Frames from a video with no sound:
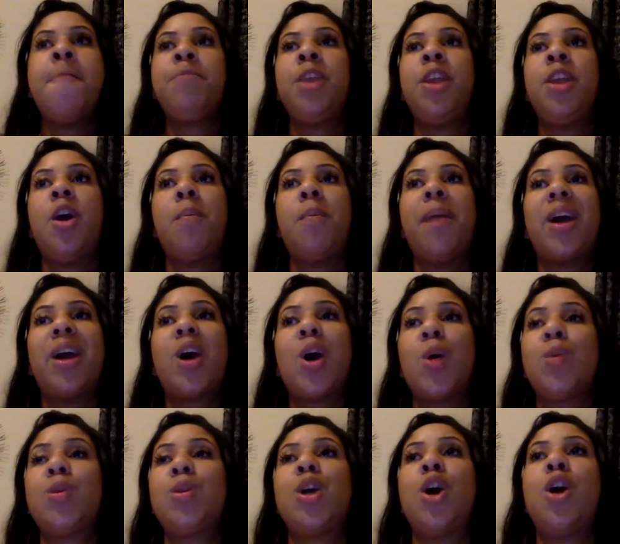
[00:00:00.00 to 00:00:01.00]
you know my
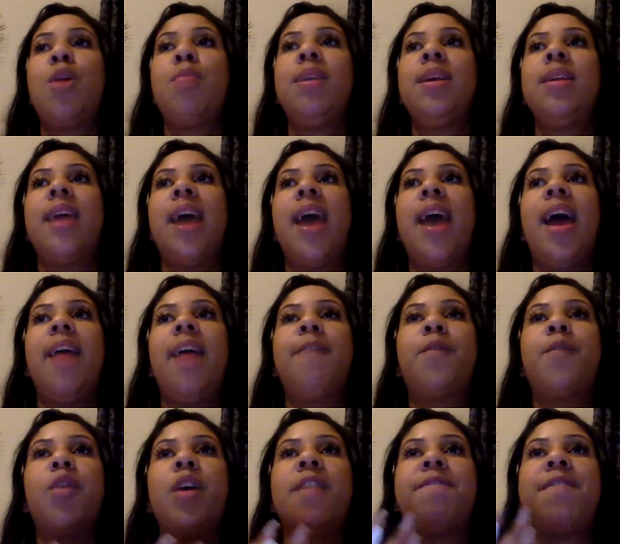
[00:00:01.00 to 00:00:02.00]
coach told me that
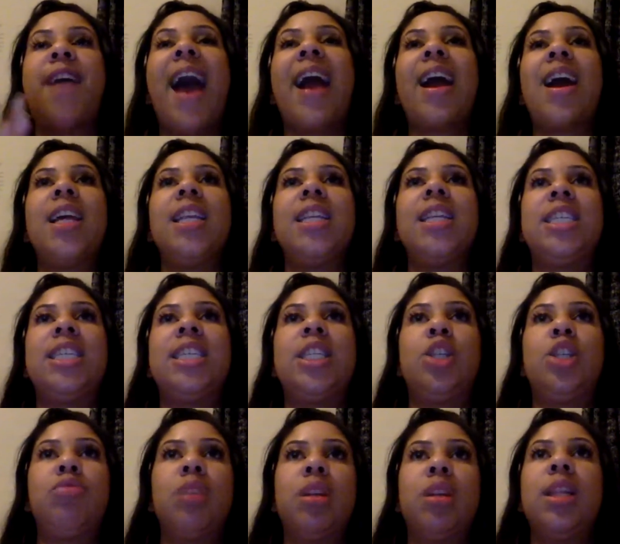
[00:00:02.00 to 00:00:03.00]
if i could just
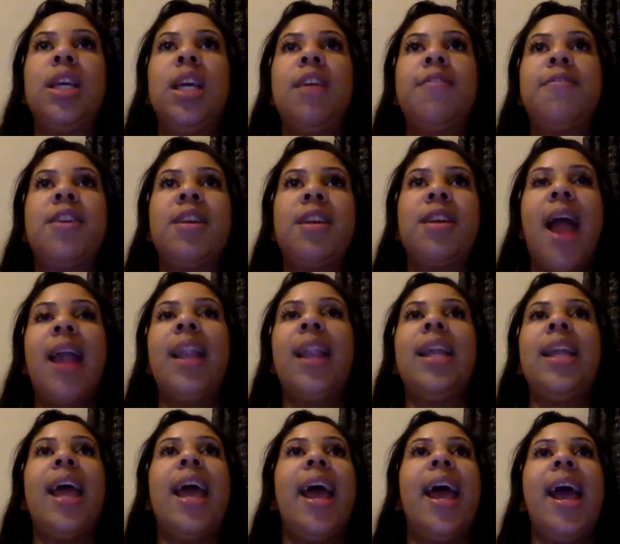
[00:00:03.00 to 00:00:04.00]
drill in for 90
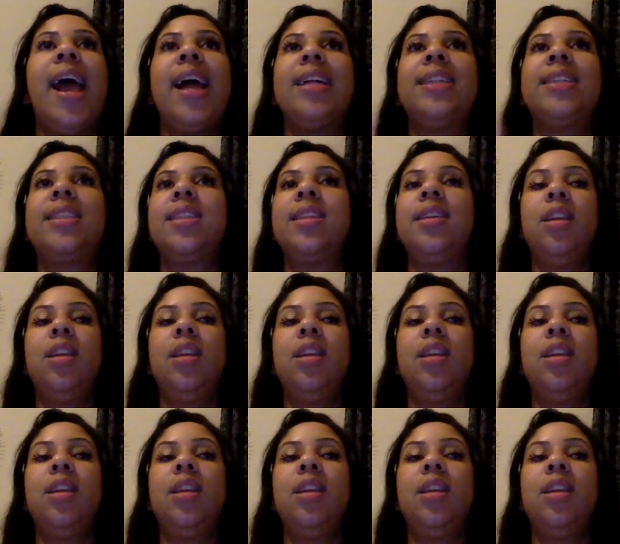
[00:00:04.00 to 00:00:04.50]
days